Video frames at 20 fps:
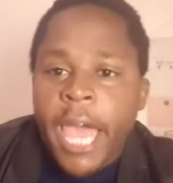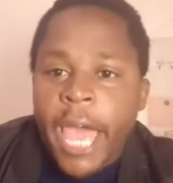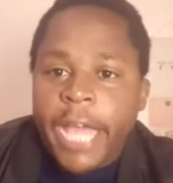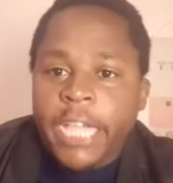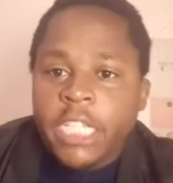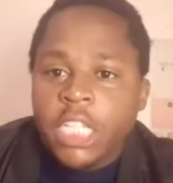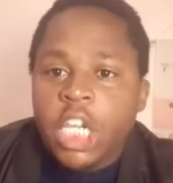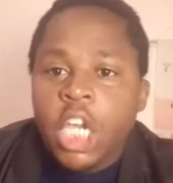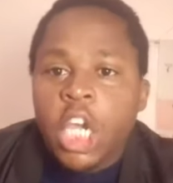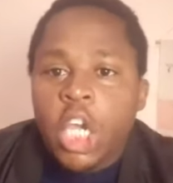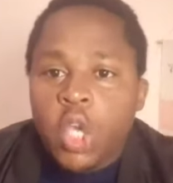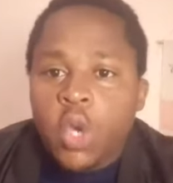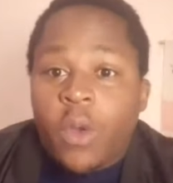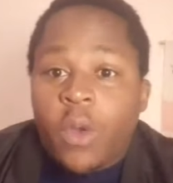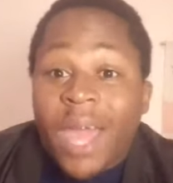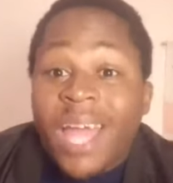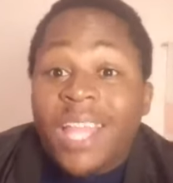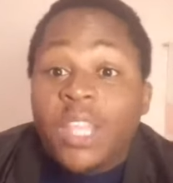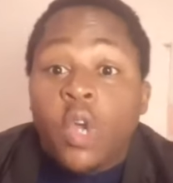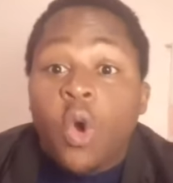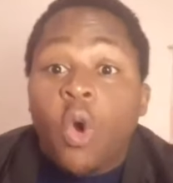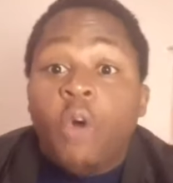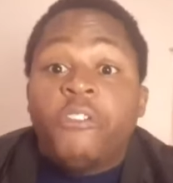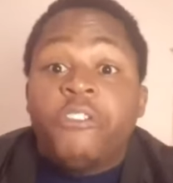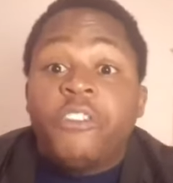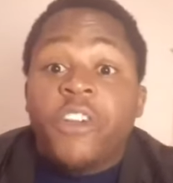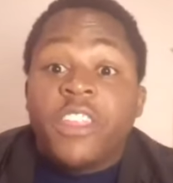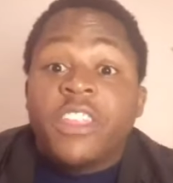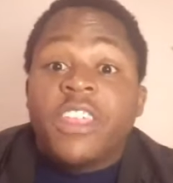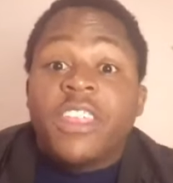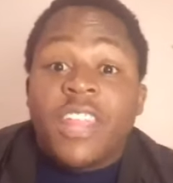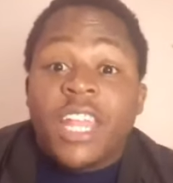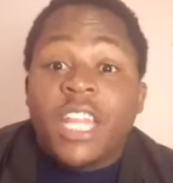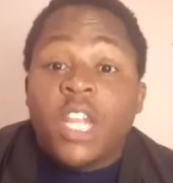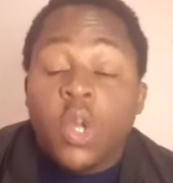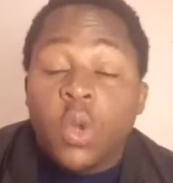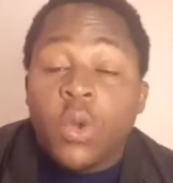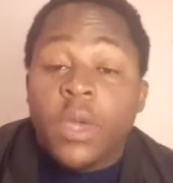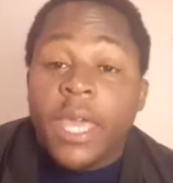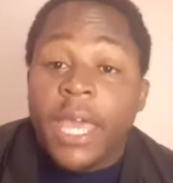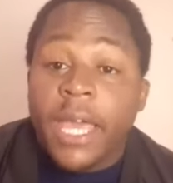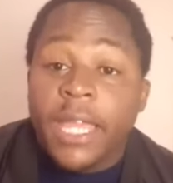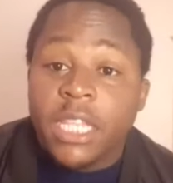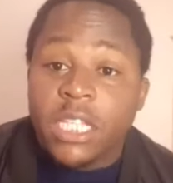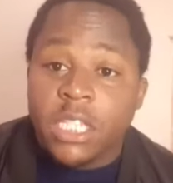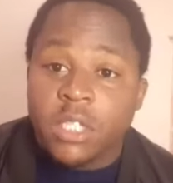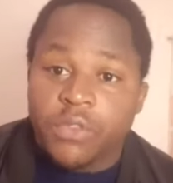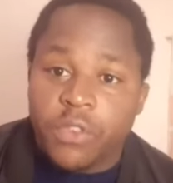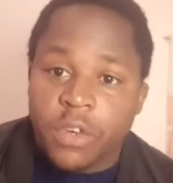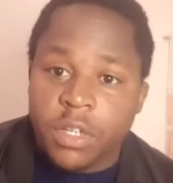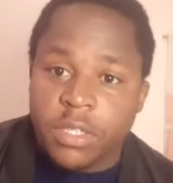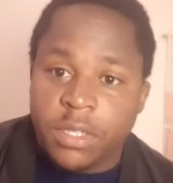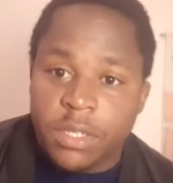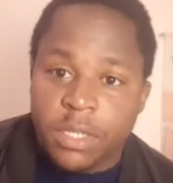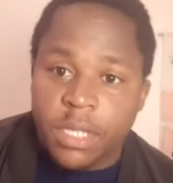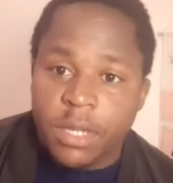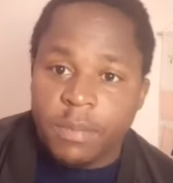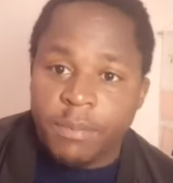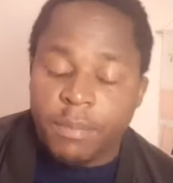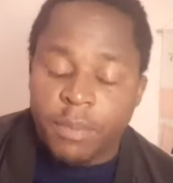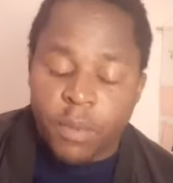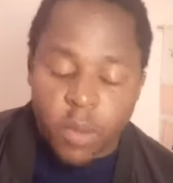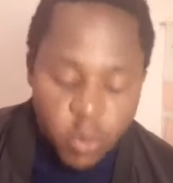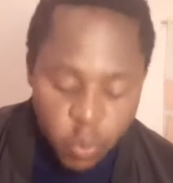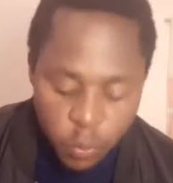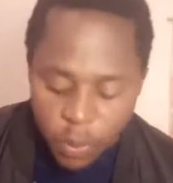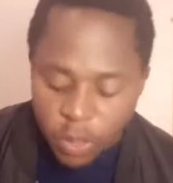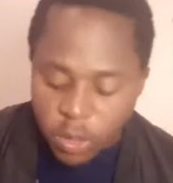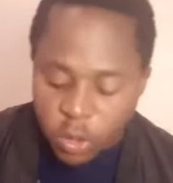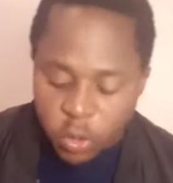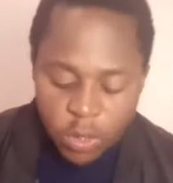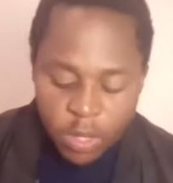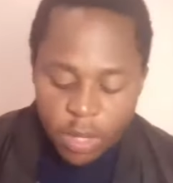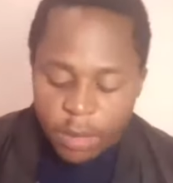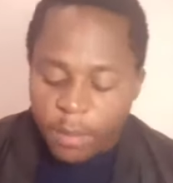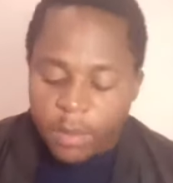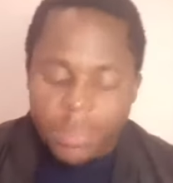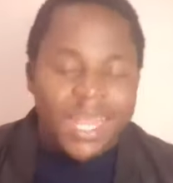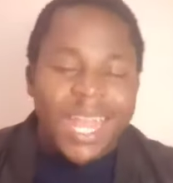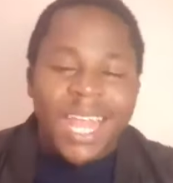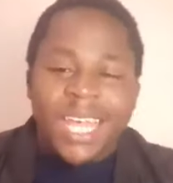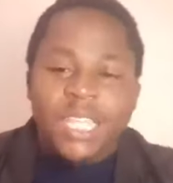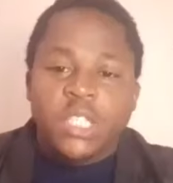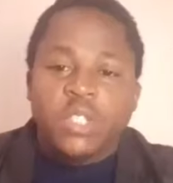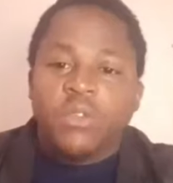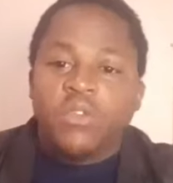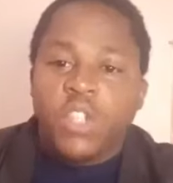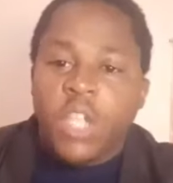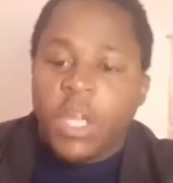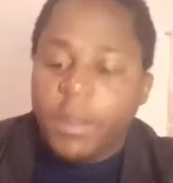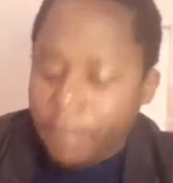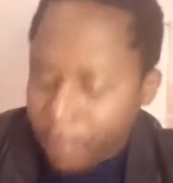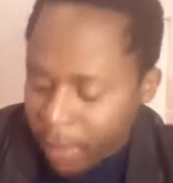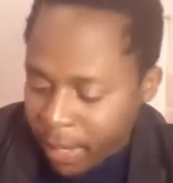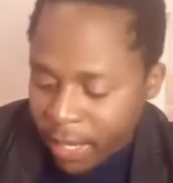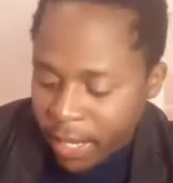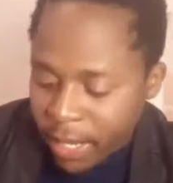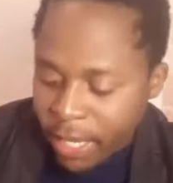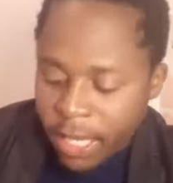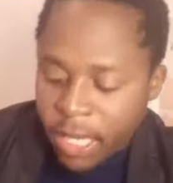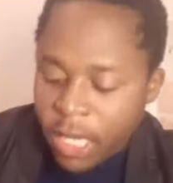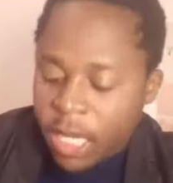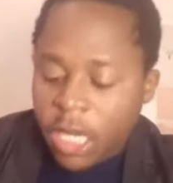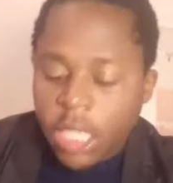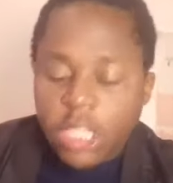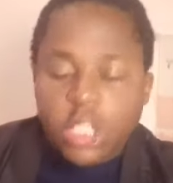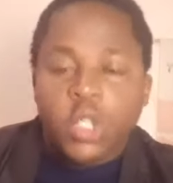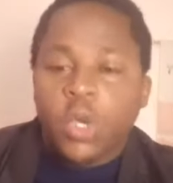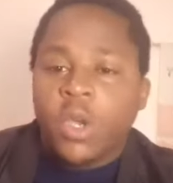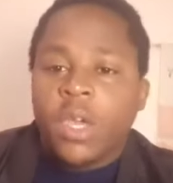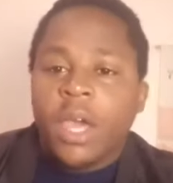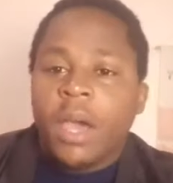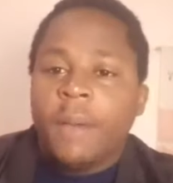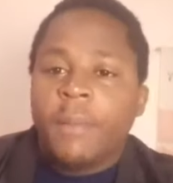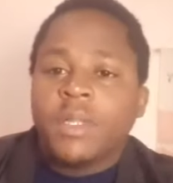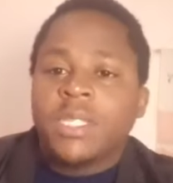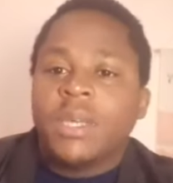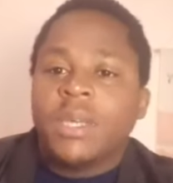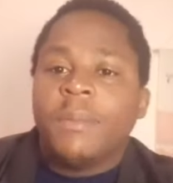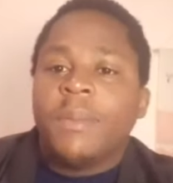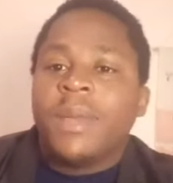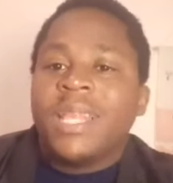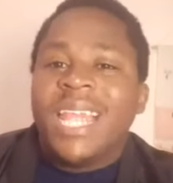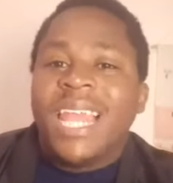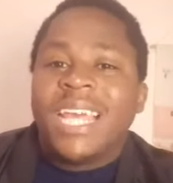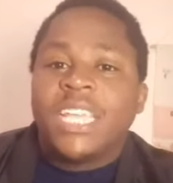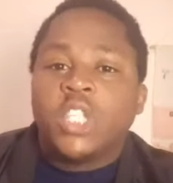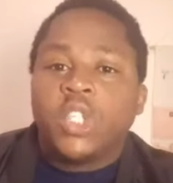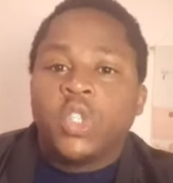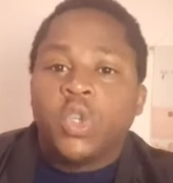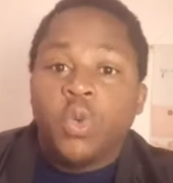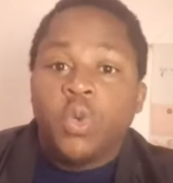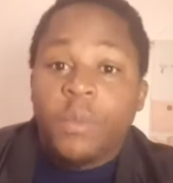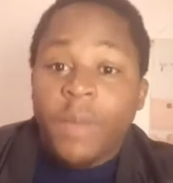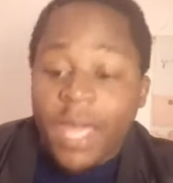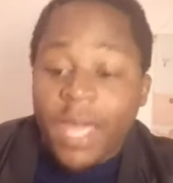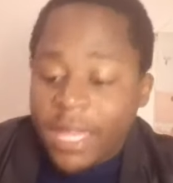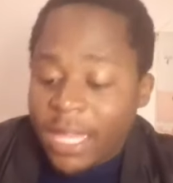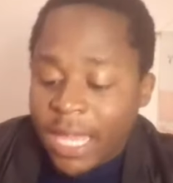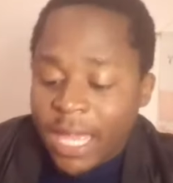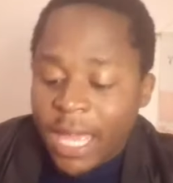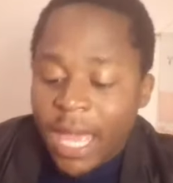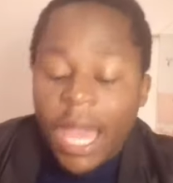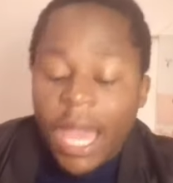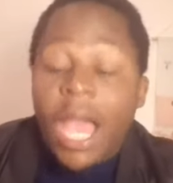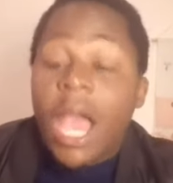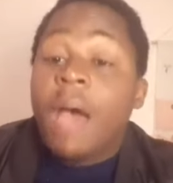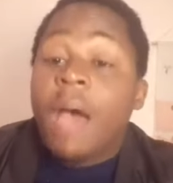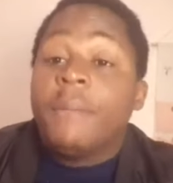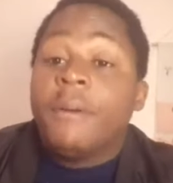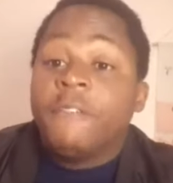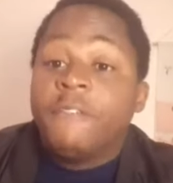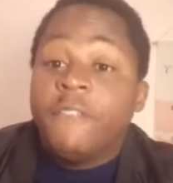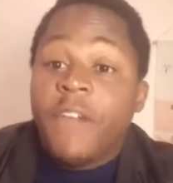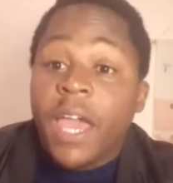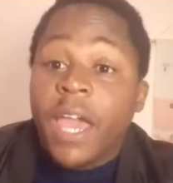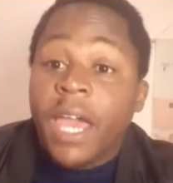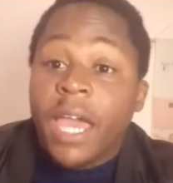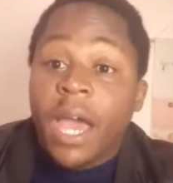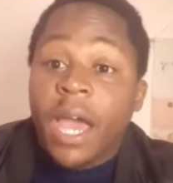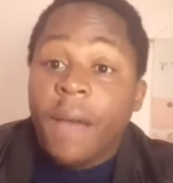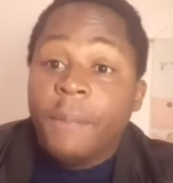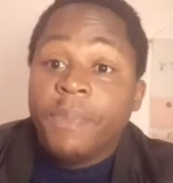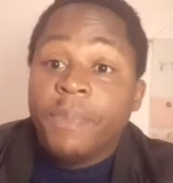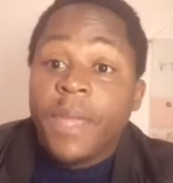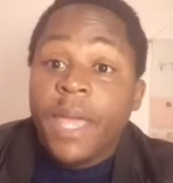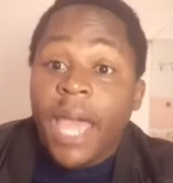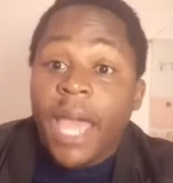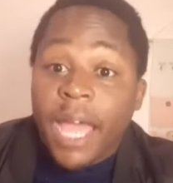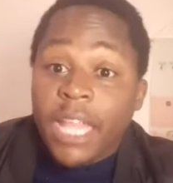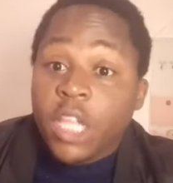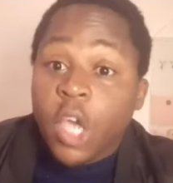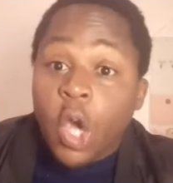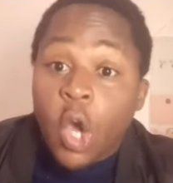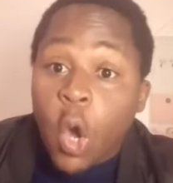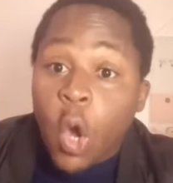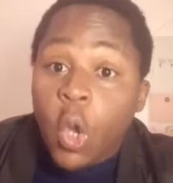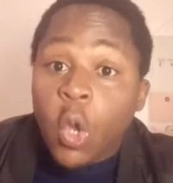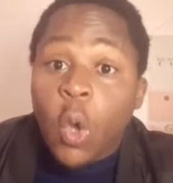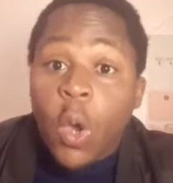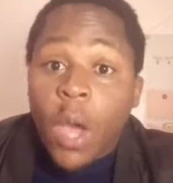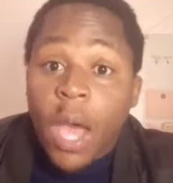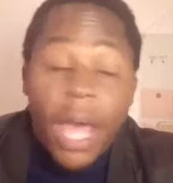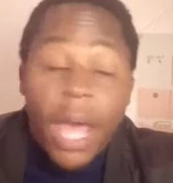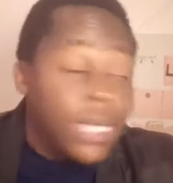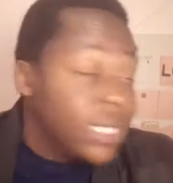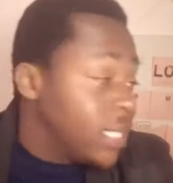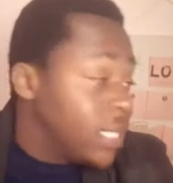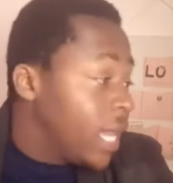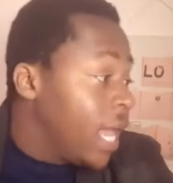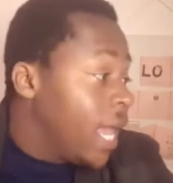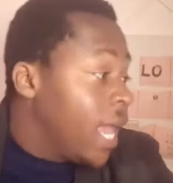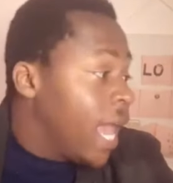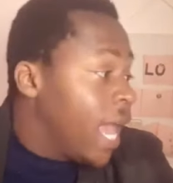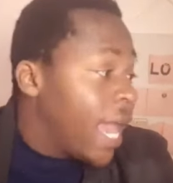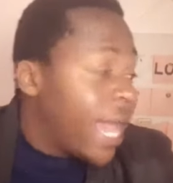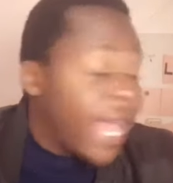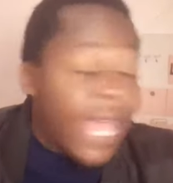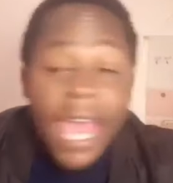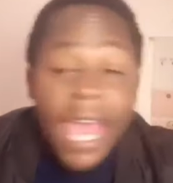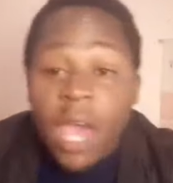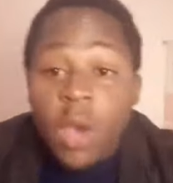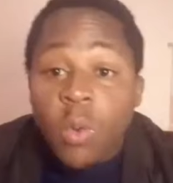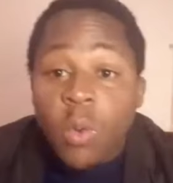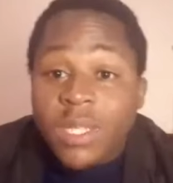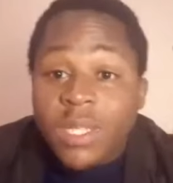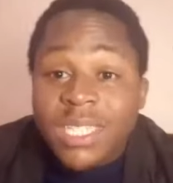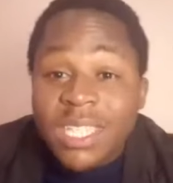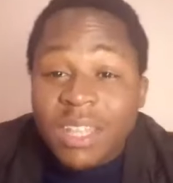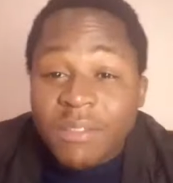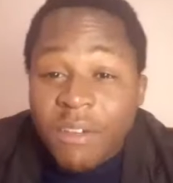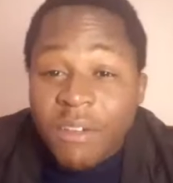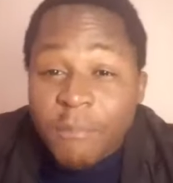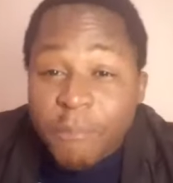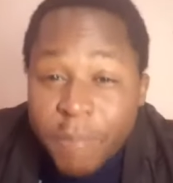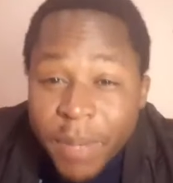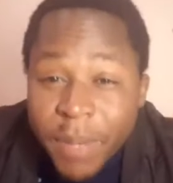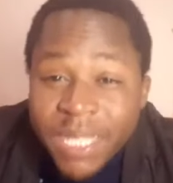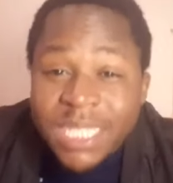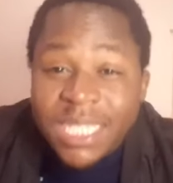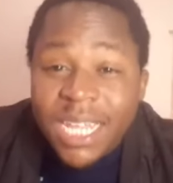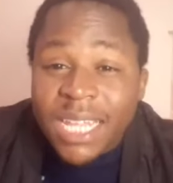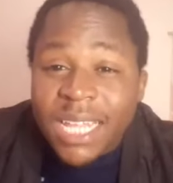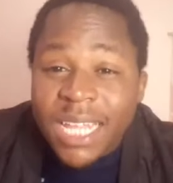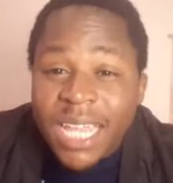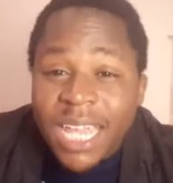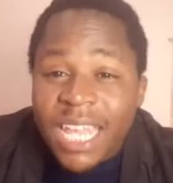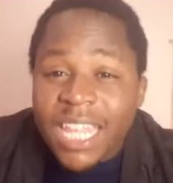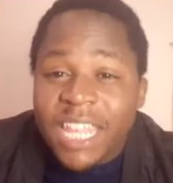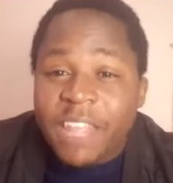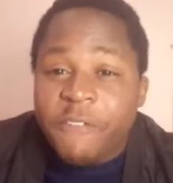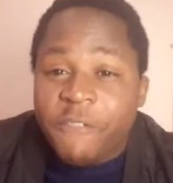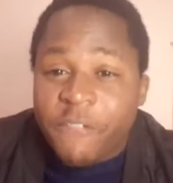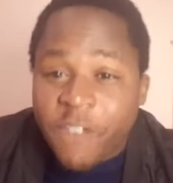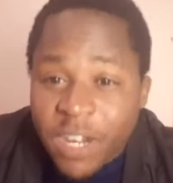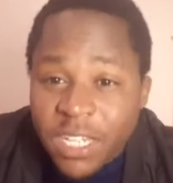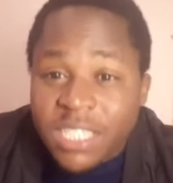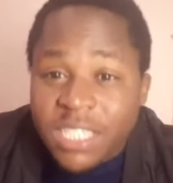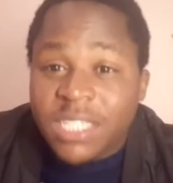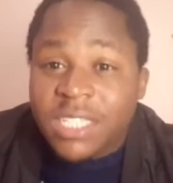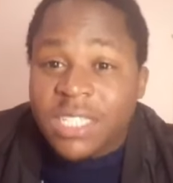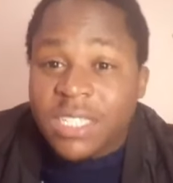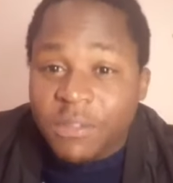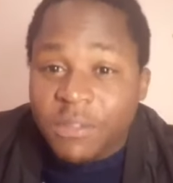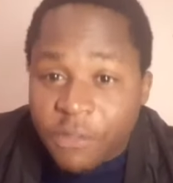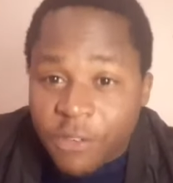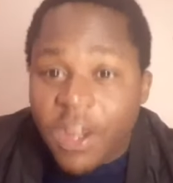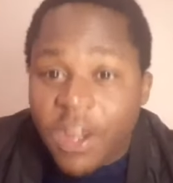And you can't go further than looking at this France team because we are talking about the likes of Dembele, talking about somebody like Tchouaméni, Camavinga, and N'Golo Kanté, a guy who was never beaten in a French